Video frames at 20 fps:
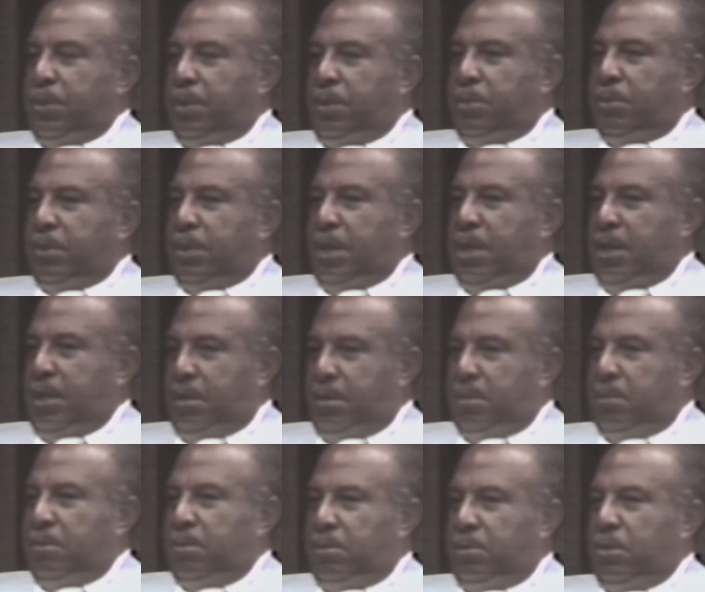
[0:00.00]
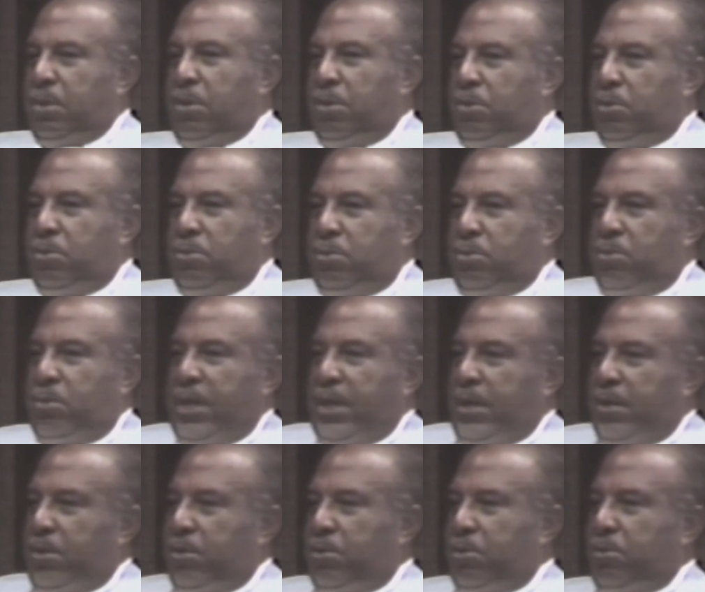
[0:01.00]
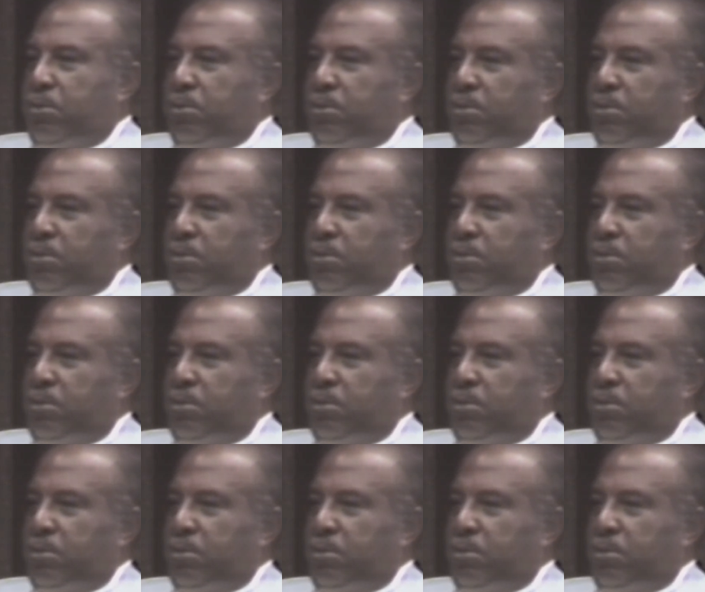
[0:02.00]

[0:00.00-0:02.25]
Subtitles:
It was kind of low, Waco,